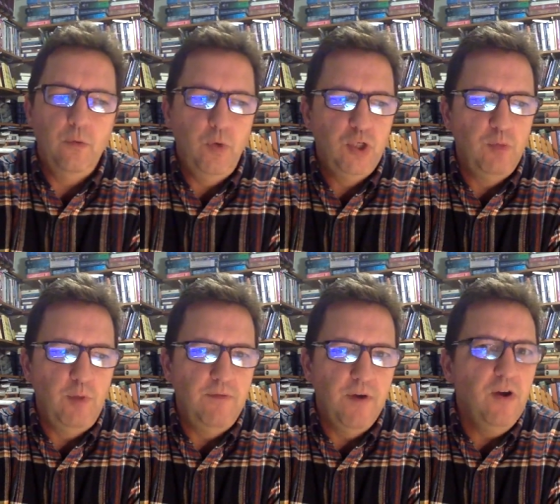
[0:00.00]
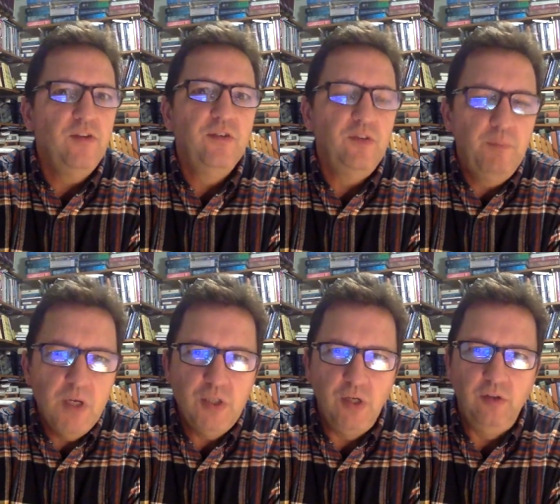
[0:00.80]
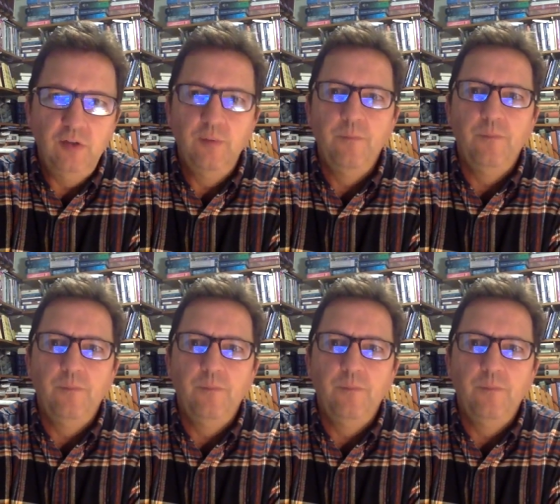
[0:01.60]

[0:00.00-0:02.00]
we should be very suspicious